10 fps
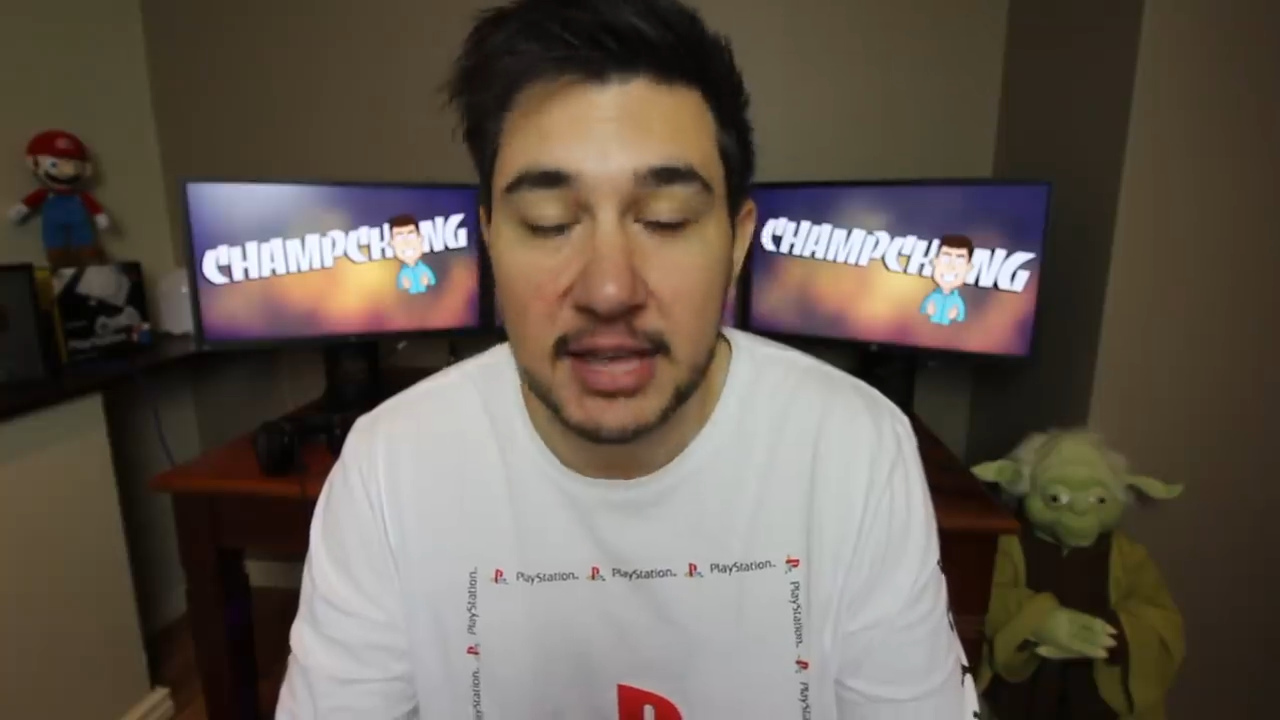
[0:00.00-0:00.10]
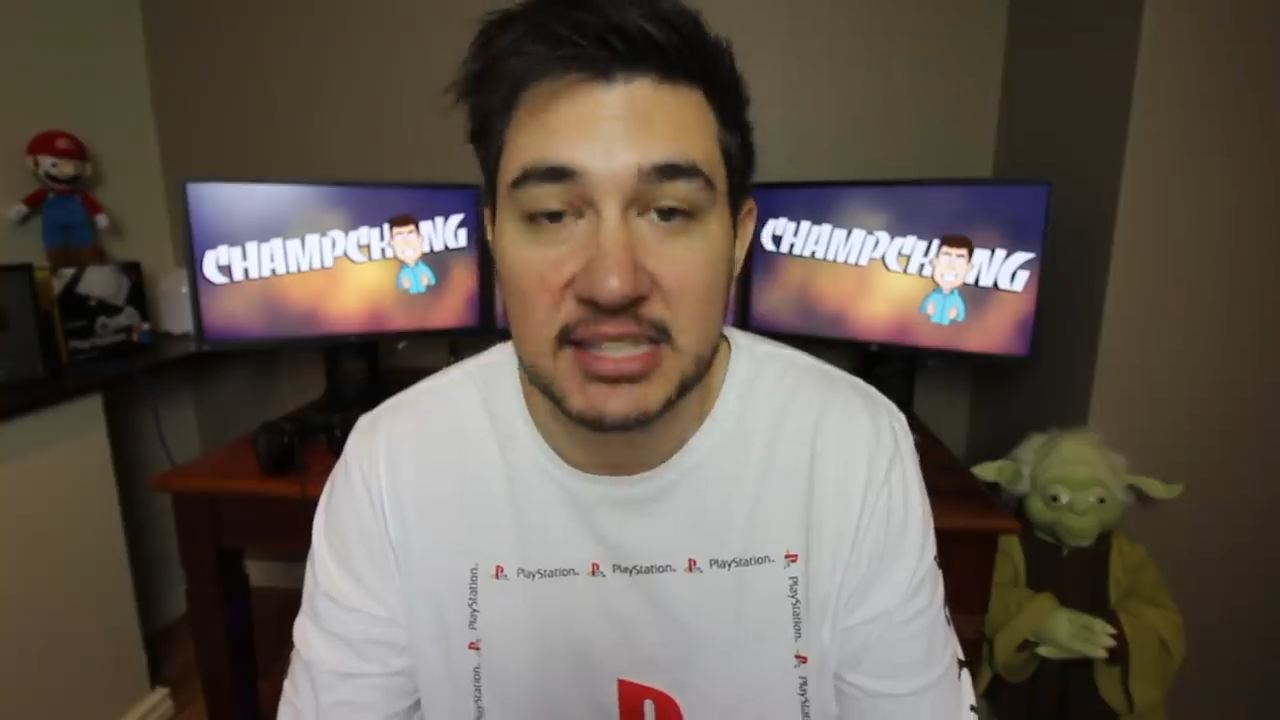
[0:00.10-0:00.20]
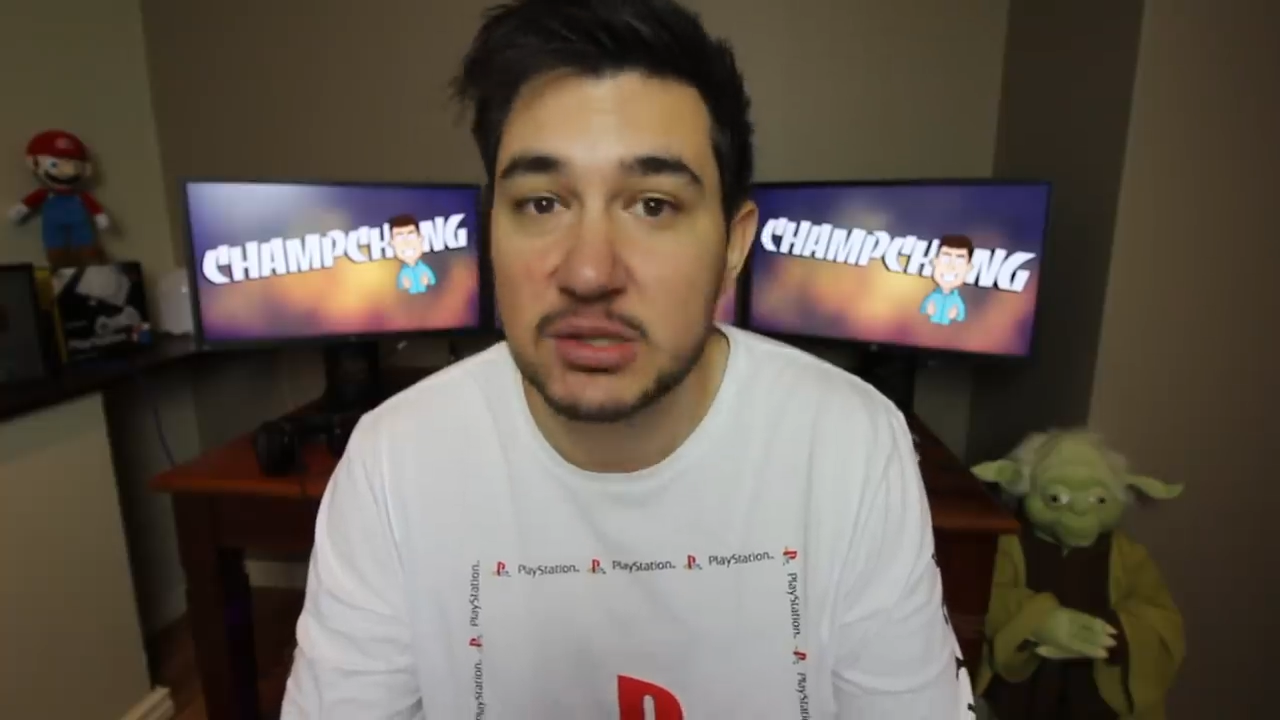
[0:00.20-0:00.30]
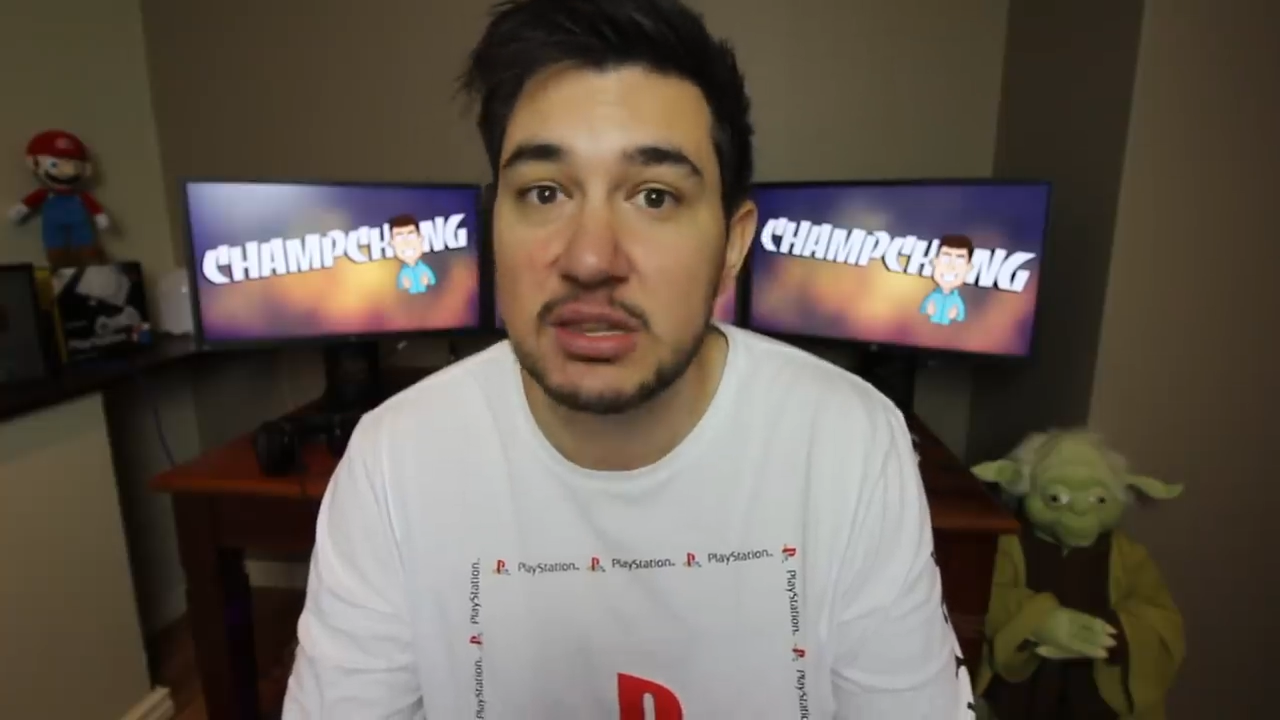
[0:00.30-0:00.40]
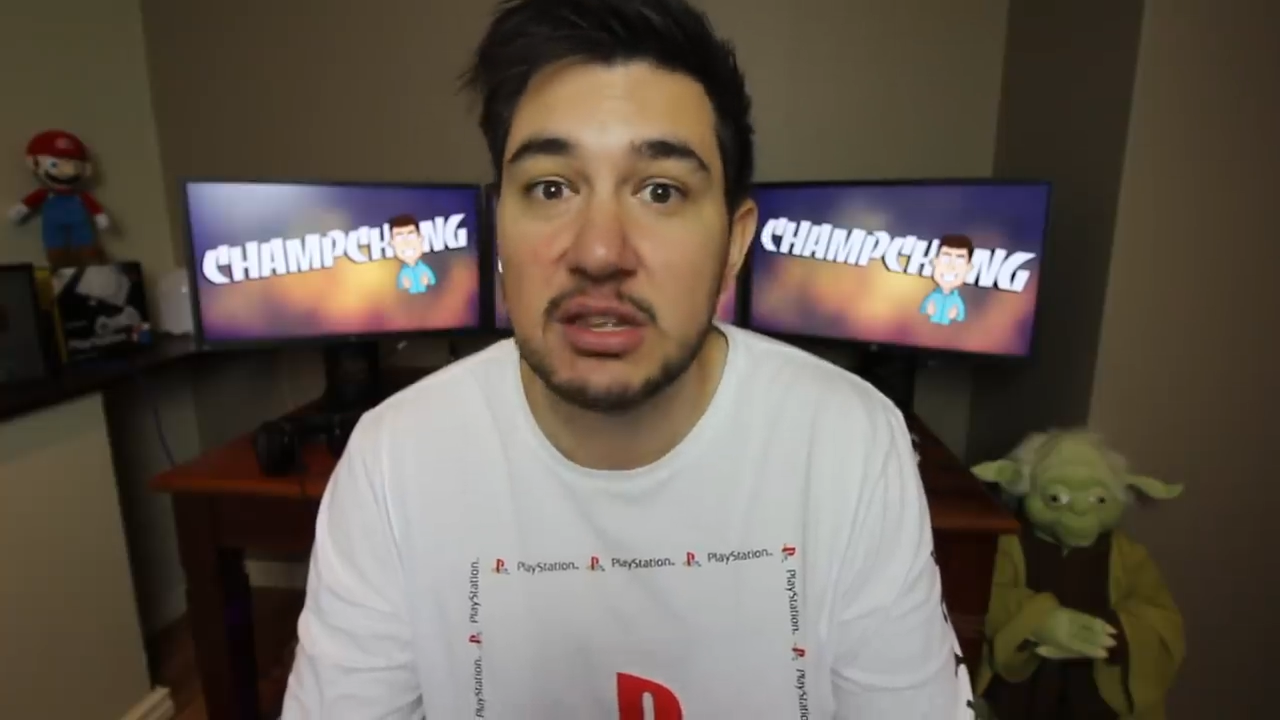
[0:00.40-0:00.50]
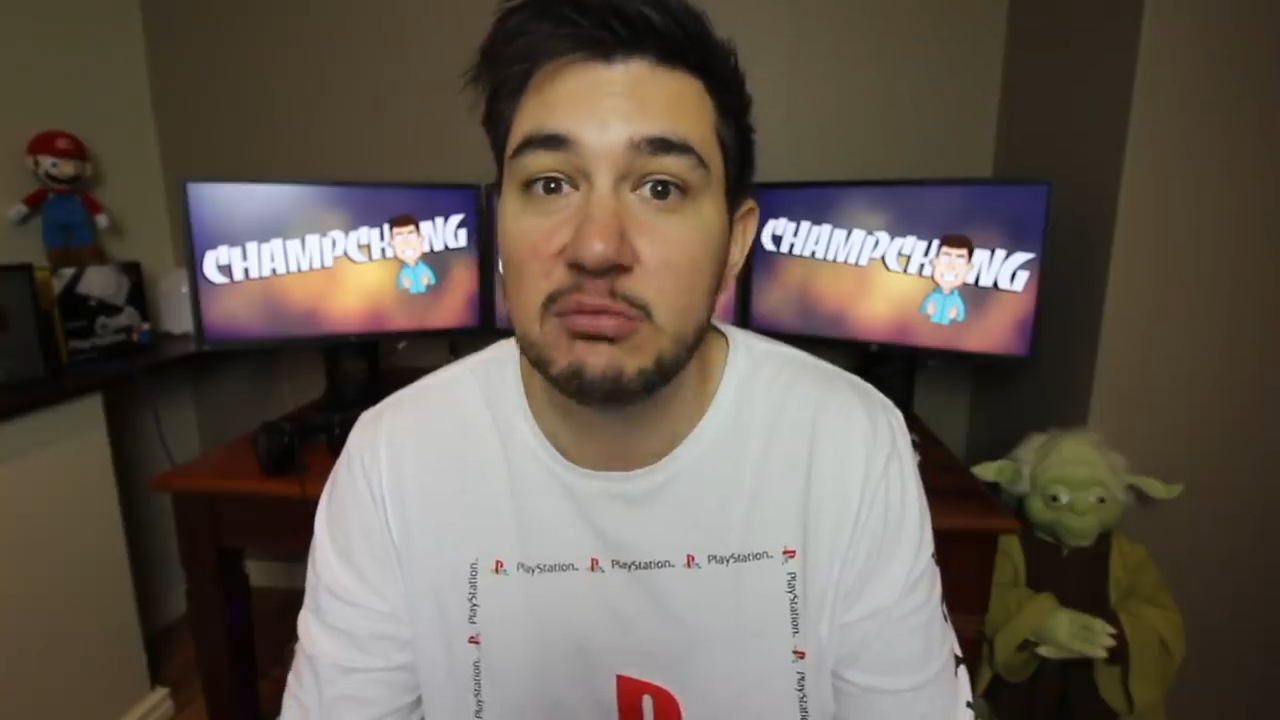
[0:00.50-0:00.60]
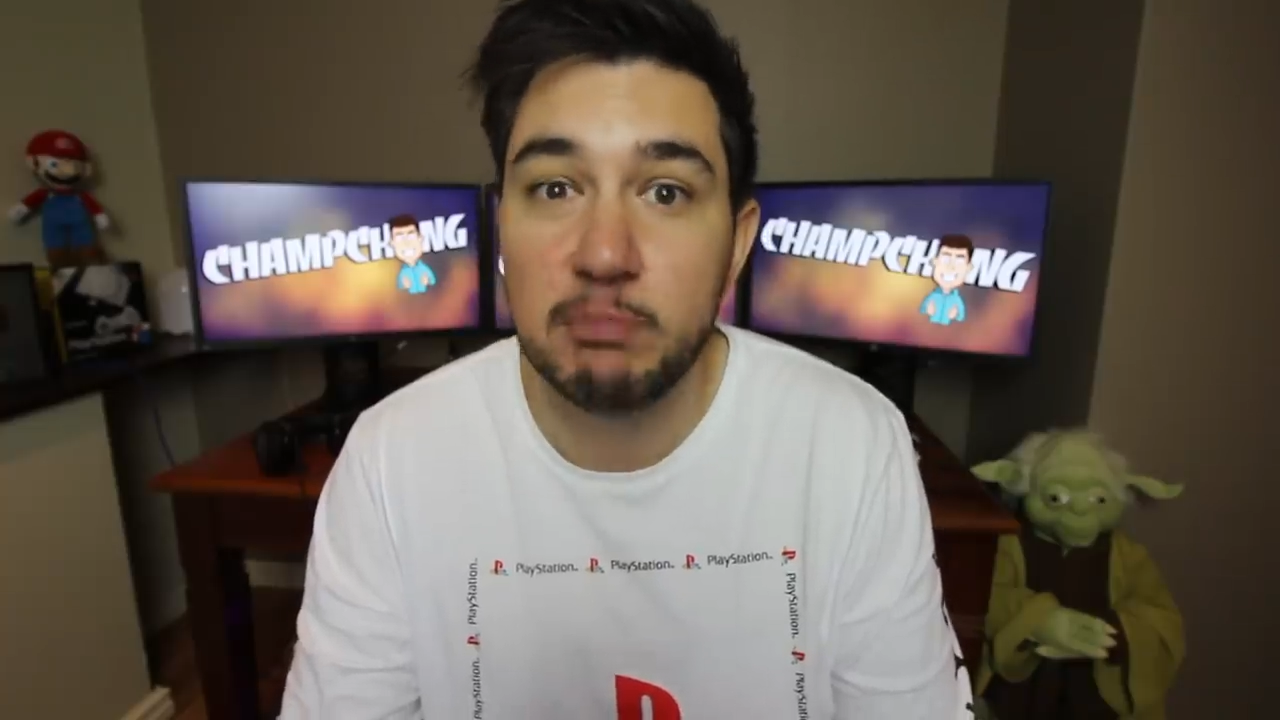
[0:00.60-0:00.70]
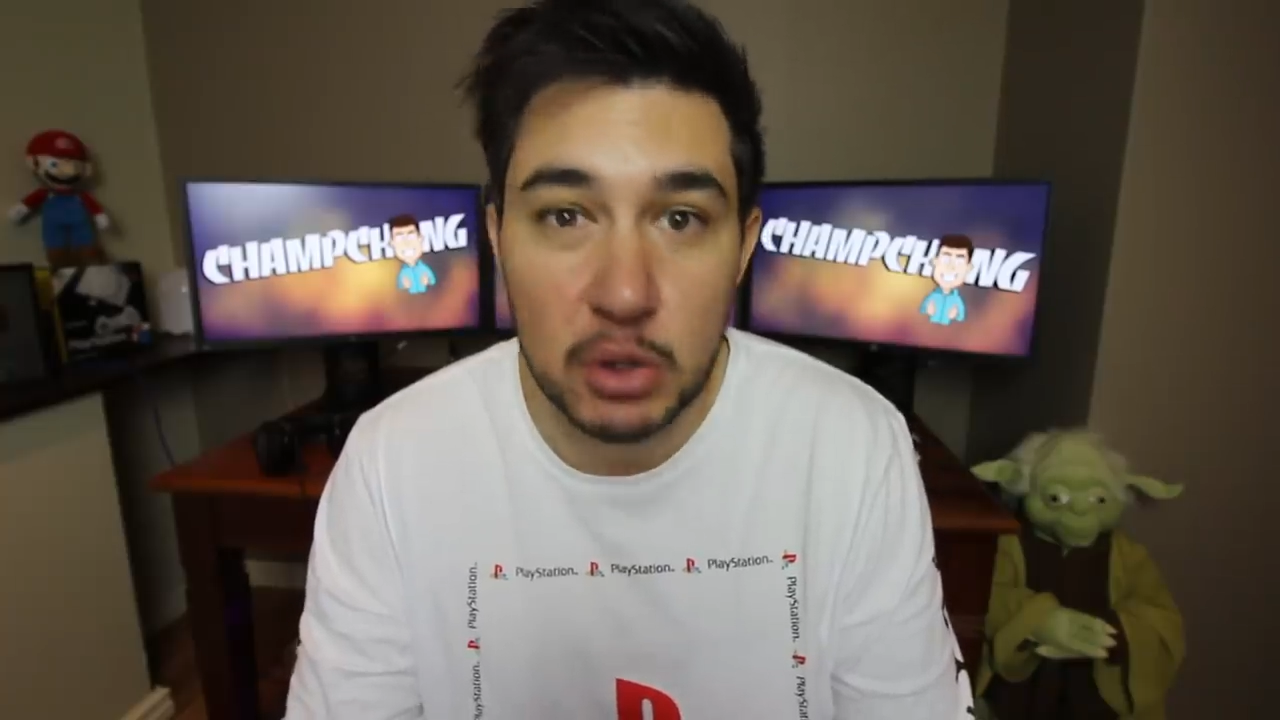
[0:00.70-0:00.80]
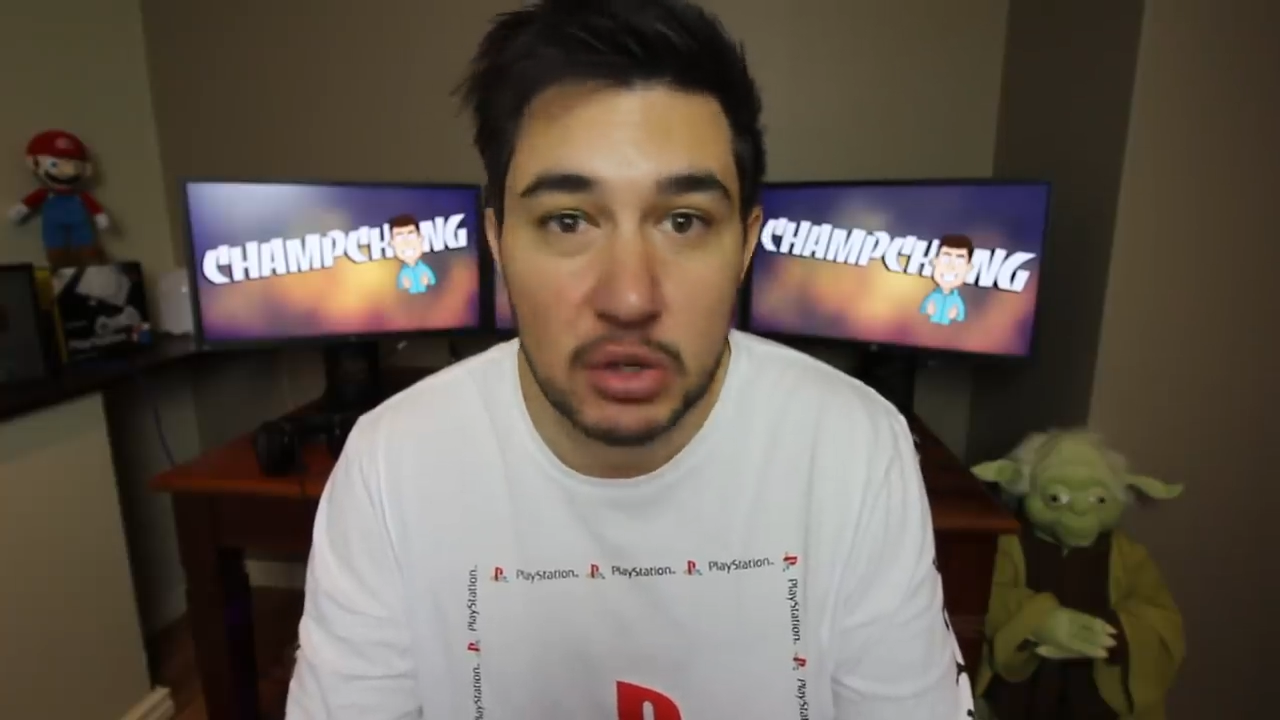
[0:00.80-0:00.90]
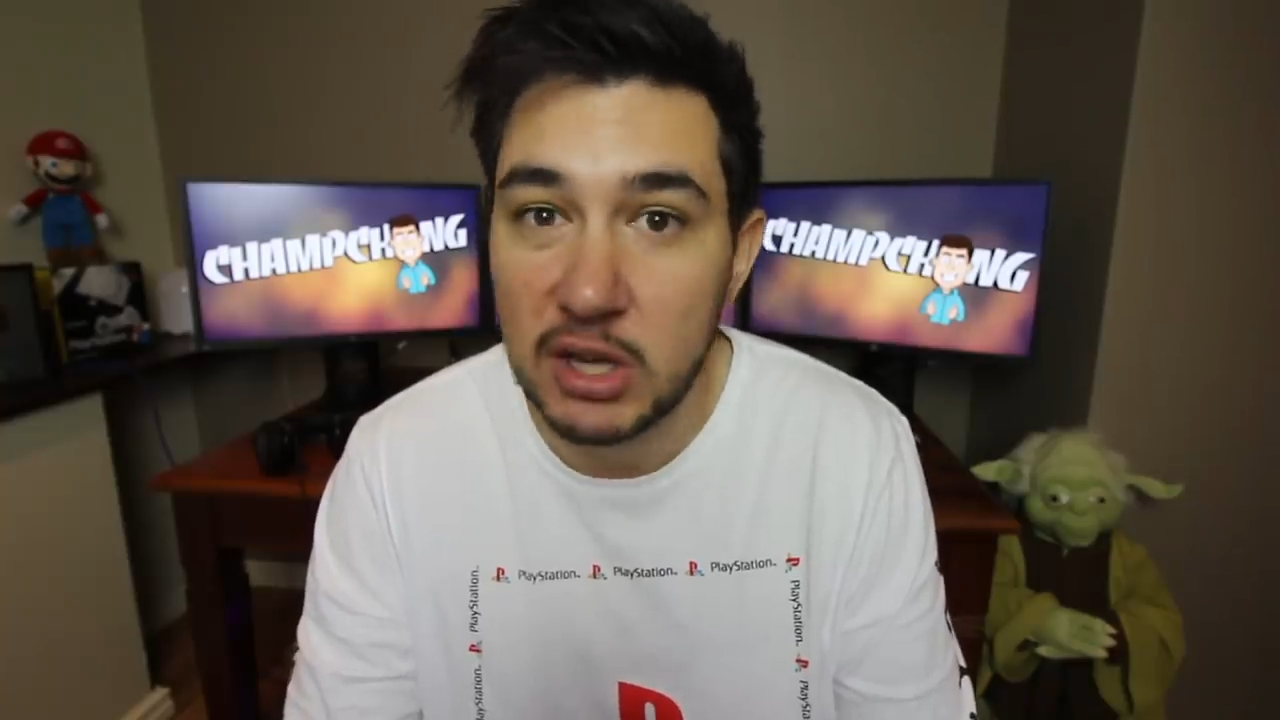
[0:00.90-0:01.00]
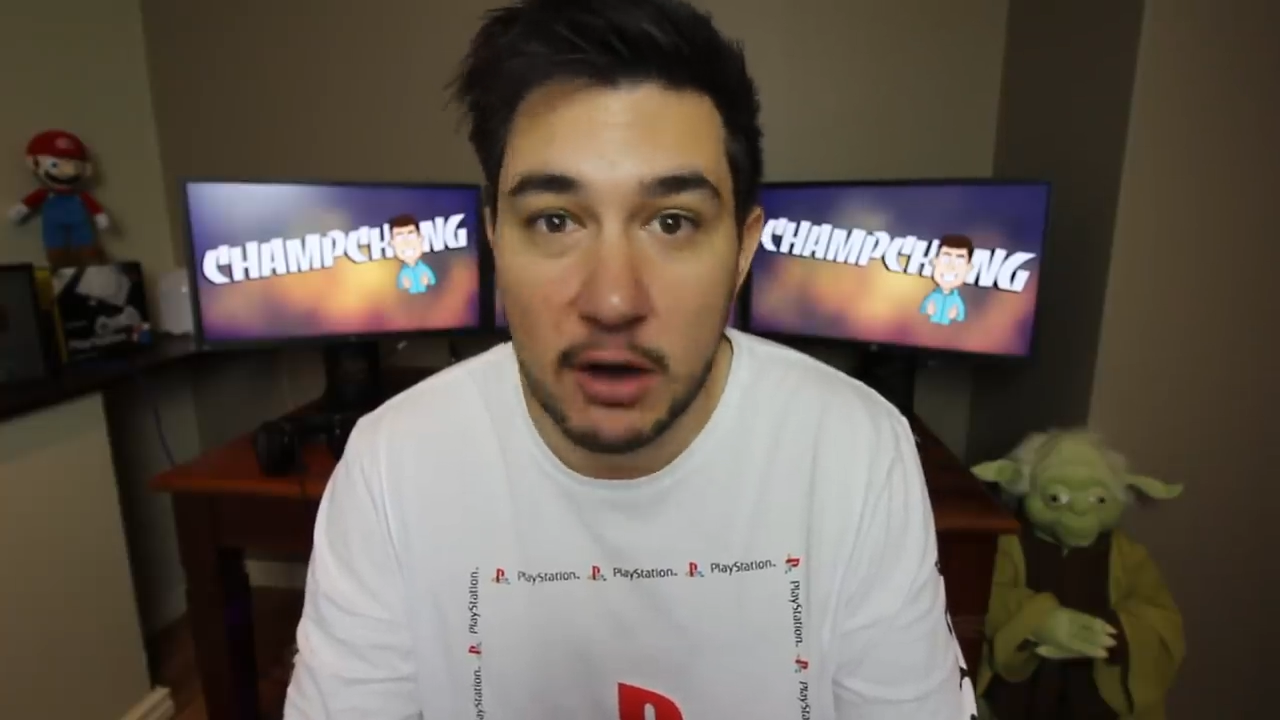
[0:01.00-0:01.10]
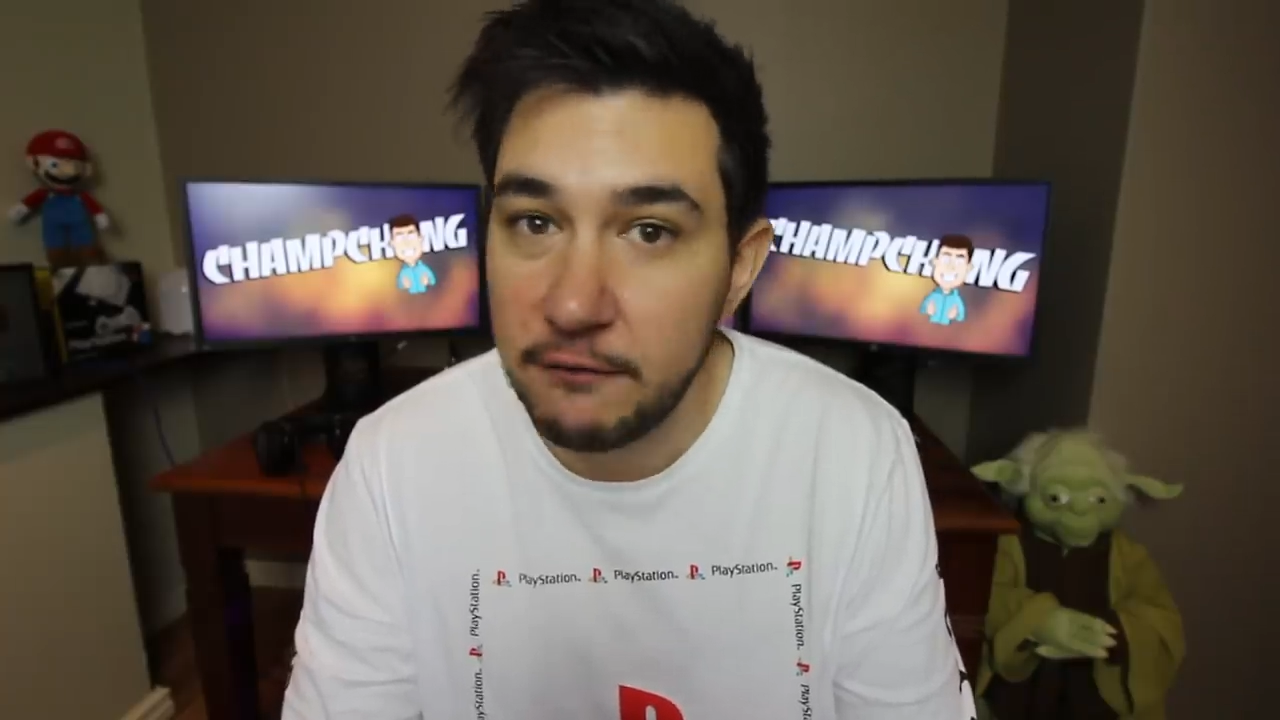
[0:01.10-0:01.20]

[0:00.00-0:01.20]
That's the beauty